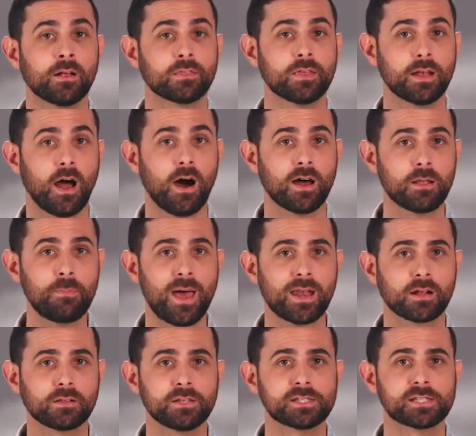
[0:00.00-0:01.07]
that
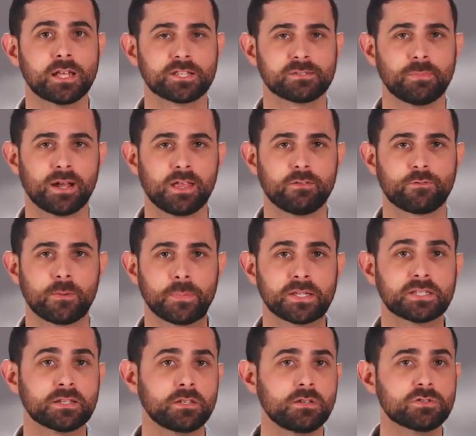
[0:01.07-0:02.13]
automatically sends money from
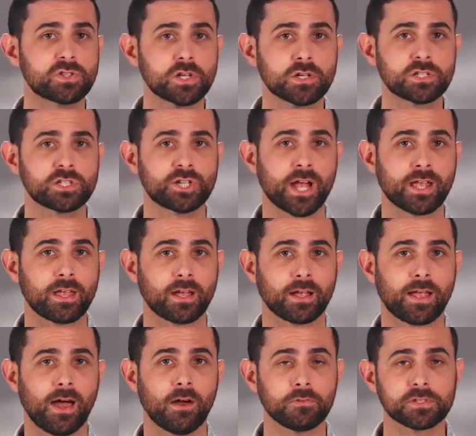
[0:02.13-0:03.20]
its users' checking
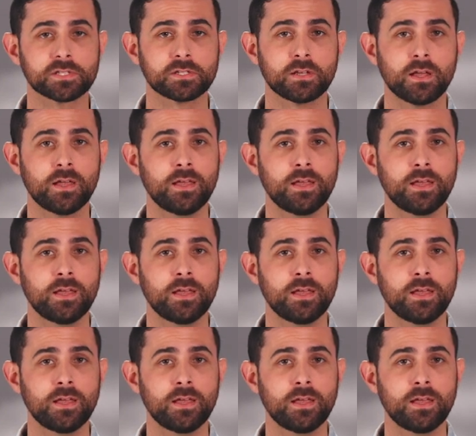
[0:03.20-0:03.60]
accounts